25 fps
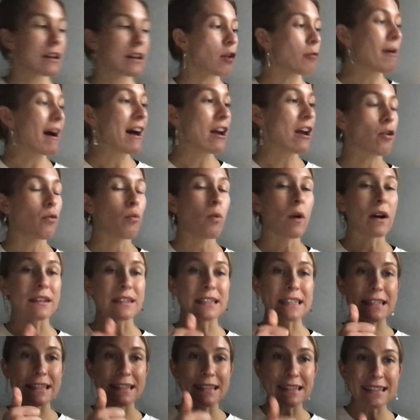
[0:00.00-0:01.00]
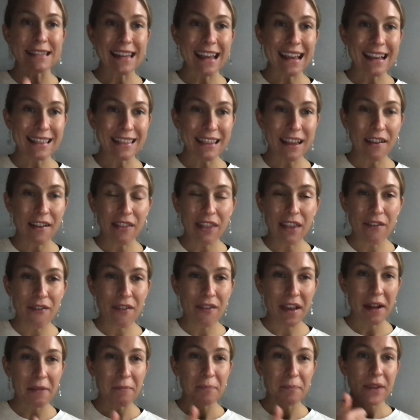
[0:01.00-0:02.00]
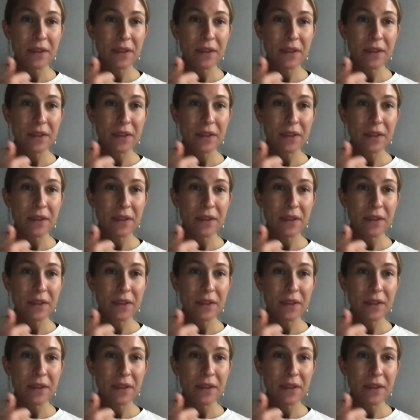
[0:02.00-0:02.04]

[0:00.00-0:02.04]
no matter what state they live in,